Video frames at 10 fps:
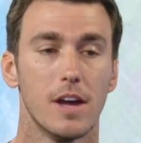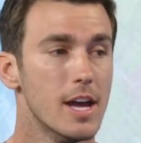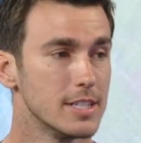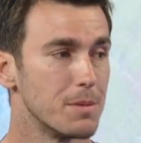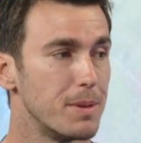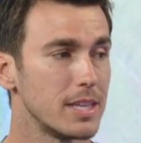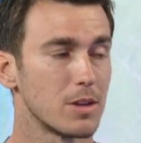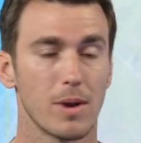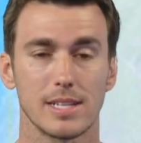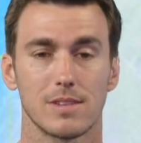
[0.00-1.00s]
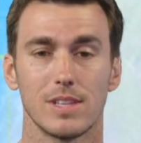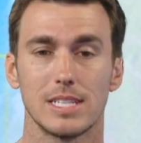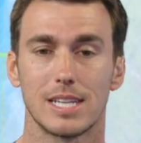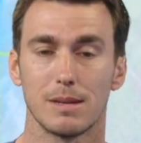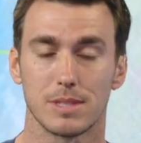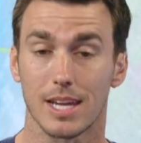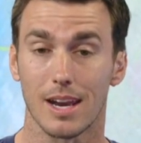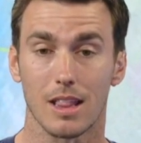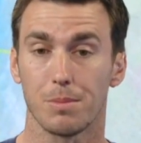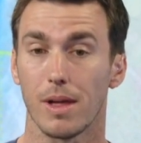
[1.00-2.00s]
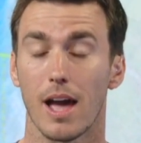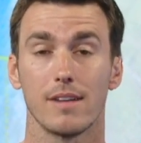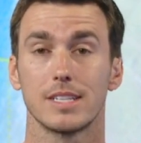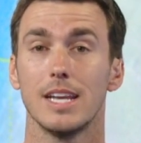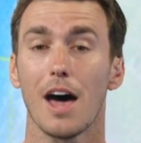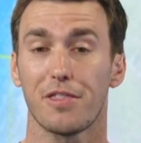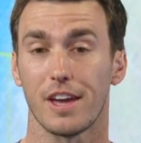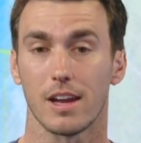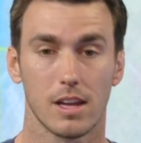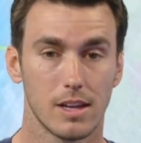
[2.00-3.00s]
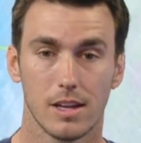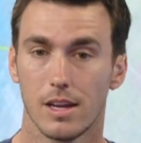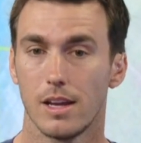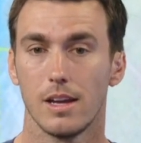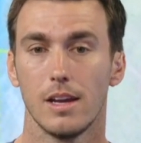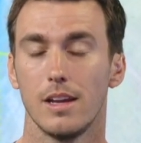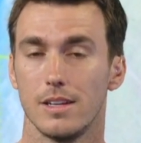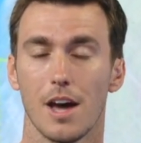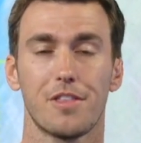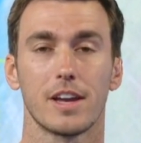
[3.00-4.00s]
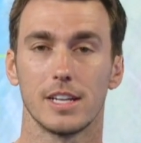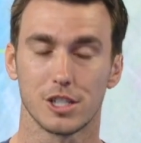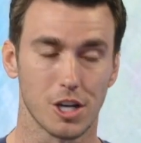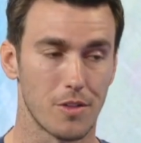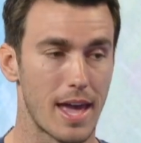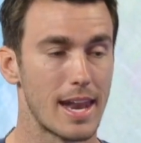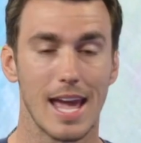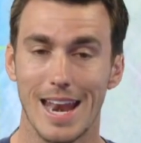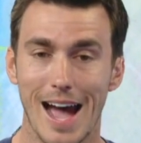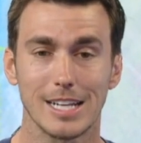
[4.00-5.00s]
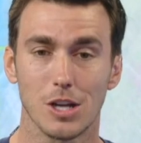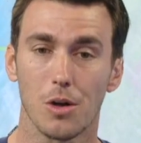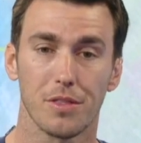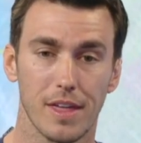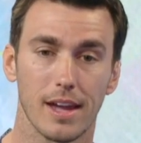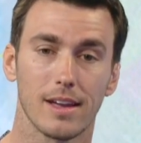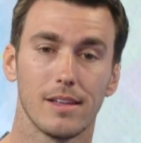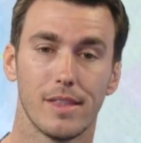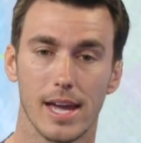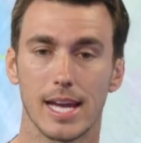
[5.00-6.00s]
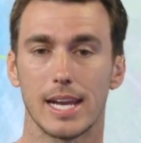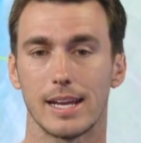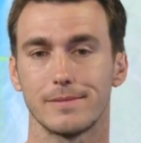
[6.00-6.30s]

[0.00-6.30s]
to beat the rest of these teams and get into the playoffs? Nothing. Nothing has shown that, and I don't think they get in.